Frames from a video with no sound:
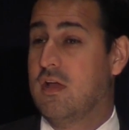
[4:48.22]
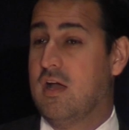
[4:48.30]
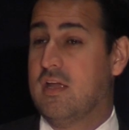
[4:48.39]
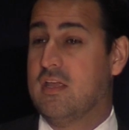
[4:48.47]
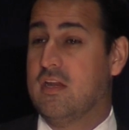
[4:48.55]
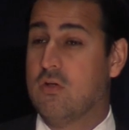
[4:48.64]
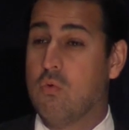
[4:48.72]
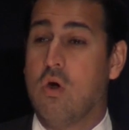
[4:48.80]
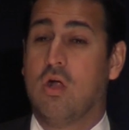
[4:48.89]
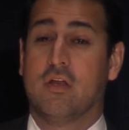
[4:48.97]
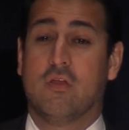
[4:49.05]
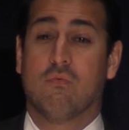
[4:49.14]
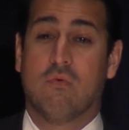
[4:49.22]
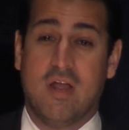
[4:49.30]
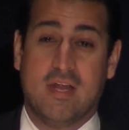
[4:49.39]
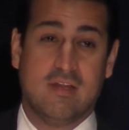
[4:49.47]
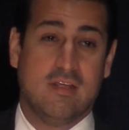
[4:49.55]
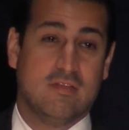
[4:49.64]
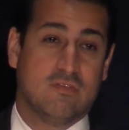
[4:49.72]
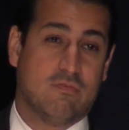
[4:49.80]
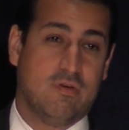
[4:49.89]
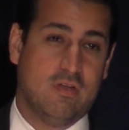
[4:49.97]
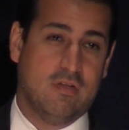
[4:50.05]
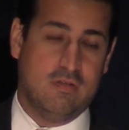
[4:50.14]
uh, getting quality right is
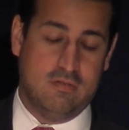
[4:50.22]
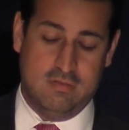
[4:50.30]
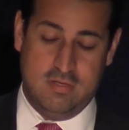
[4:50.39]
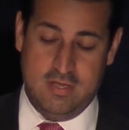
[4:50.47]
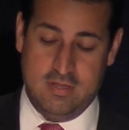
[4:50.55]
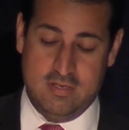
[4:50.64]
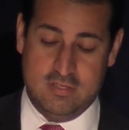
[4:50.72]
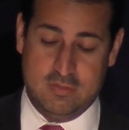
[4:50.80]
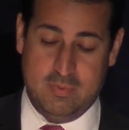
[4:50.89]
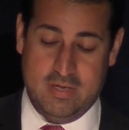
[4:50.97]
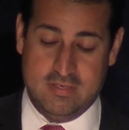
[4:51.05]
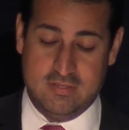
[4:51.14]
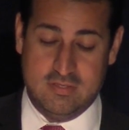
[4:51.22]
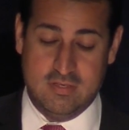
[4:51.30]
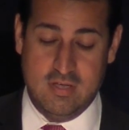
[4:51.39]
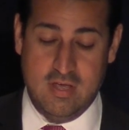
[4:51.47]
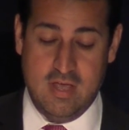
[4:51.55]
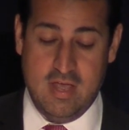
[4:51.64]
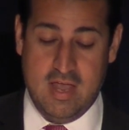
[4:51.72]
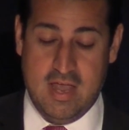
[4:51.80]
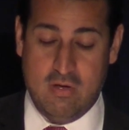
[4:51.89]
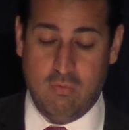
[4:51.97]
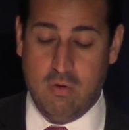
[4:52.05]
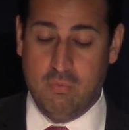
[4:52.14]
critical in this space.
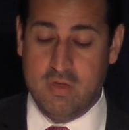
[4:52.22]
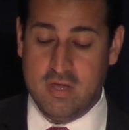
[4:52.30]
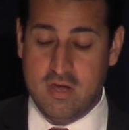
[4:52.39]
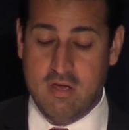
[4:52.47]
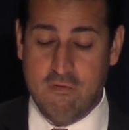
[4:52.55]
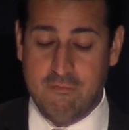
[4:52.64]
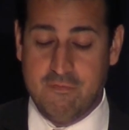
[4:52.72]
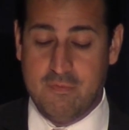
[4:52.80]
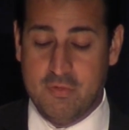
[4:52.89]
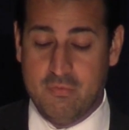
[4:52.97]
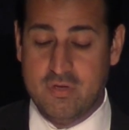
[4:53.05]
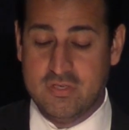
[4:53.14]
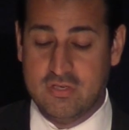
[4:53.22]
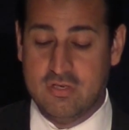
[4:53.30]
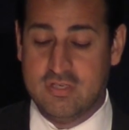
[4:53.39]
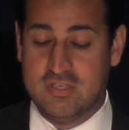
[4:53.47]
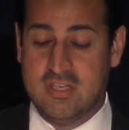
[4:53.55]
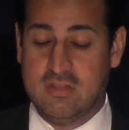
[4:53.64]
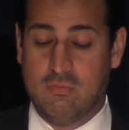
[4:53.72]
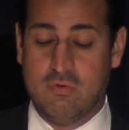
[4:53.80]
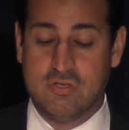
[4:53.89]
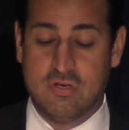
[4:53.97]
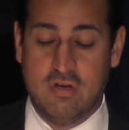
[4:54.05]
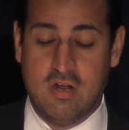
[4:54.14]
And what we know from the research is that the
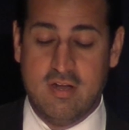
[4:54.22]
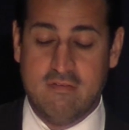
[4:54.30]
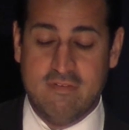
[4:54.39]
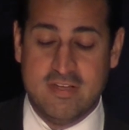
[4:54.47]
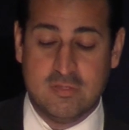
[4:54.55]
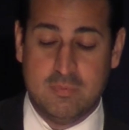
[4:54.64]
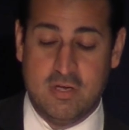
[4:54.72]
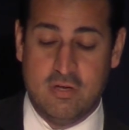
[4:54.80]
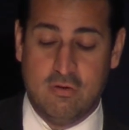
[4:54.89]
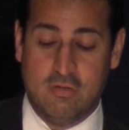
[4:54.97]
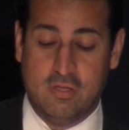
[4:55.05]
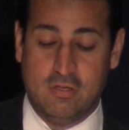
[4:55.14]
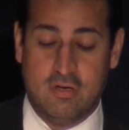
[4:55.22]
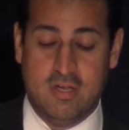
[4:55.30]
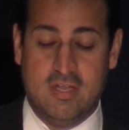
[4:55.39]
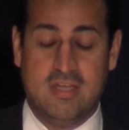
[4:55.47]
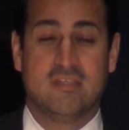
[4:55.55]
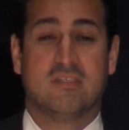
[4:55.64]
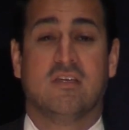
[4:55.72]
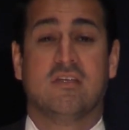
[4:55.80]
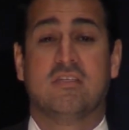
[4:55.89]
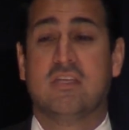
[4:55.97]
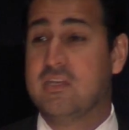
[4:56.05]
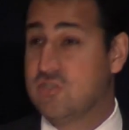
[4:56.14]
return on investment in early learning is
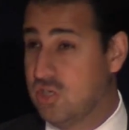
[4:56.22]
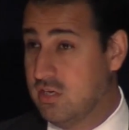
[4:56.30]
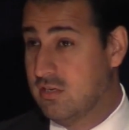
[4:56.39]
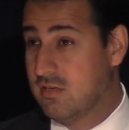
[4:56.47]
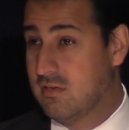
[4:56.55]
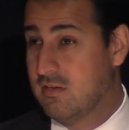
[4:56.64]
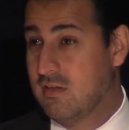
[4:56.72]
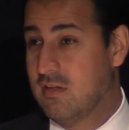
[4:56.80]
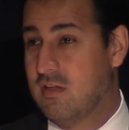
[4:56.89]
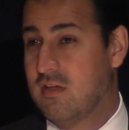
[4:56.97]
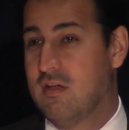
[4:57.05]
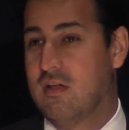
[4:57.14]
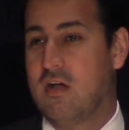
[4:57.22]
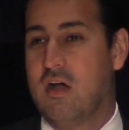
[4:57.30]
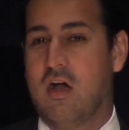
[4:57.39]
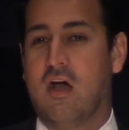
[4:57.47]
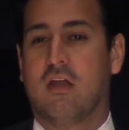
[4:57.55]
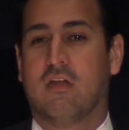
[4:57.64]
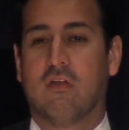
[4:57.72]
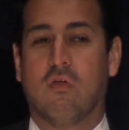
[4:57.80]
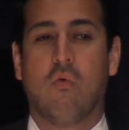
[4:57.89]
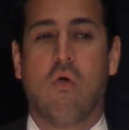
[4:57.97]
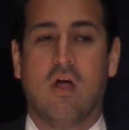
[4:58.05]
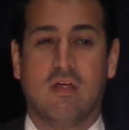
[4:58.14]
contingent on
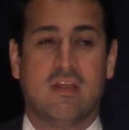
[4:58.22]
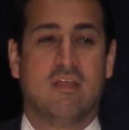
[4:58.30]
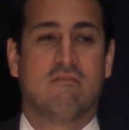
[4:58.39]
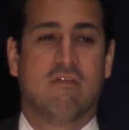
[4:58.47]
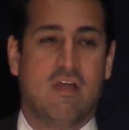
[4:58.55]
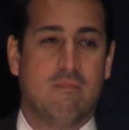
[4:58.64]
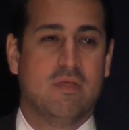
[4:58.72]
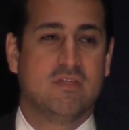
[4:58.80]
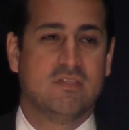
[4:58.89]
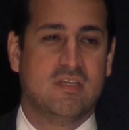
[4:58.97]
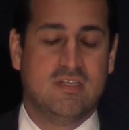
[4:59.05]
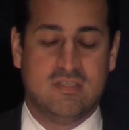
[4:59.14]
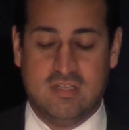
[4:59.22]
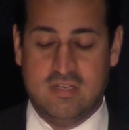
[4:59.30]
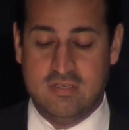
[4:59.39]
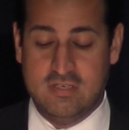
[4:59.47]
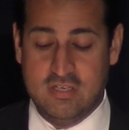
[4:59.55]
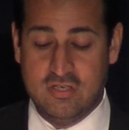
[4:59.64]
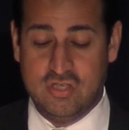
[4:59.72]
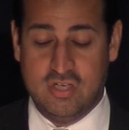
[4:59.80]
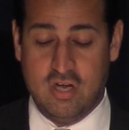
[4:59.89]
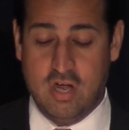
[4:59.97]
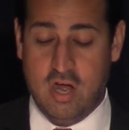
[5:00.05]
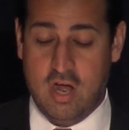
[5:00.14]
quality environments. It's
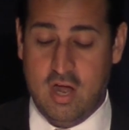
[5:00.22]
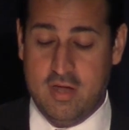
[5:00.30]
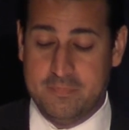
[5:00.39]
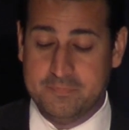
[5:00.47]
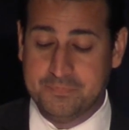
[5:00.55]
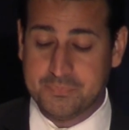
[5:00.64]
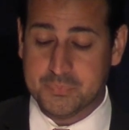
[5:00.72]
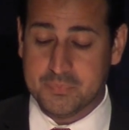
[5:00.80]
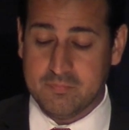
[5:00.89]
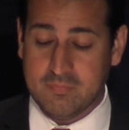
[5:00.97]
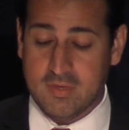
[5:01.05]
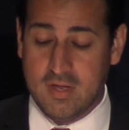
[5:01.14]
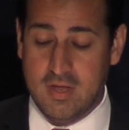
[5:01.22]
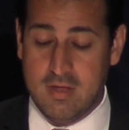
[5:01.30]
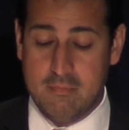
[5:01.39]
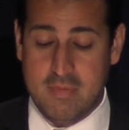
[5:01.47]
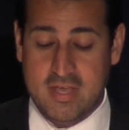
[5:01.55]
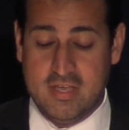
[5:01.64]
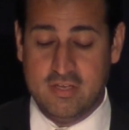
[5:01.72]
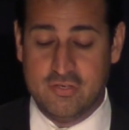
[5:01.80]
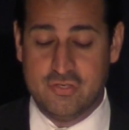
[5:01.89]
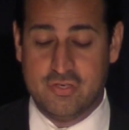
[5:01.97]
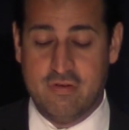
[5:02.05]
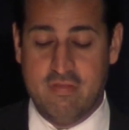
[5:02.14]
contingent on making
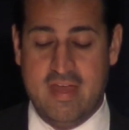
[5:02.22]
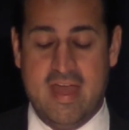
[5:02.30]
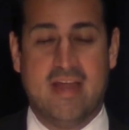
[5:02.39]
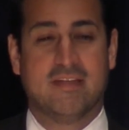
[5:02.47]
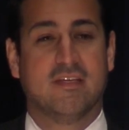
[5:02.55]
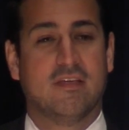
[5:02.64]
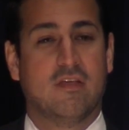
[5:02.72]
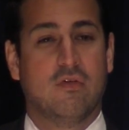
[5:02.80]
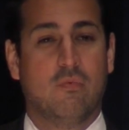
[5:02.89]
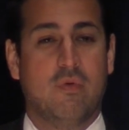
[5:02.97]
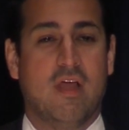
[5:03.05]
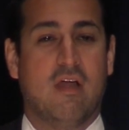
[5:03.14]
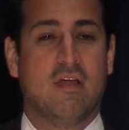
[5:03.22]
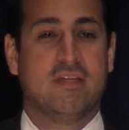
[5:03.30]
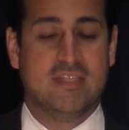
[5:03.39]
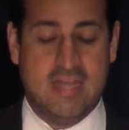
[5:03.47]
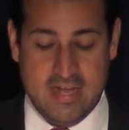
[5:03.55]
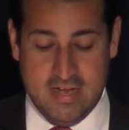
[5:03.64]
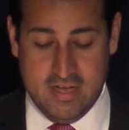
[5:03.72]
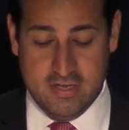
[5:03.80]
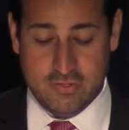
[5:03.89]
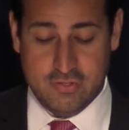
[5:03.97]
sure that we are attending